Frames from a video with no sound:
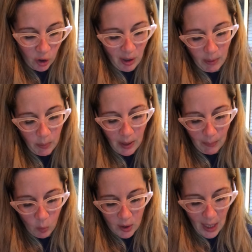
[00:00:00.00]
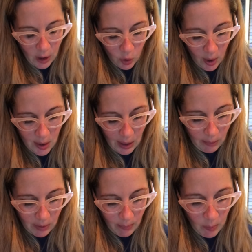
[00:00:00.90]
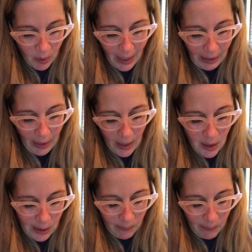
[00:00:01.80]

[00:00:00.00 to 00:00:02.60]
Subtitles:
Some people like more salad dressing, some people like less.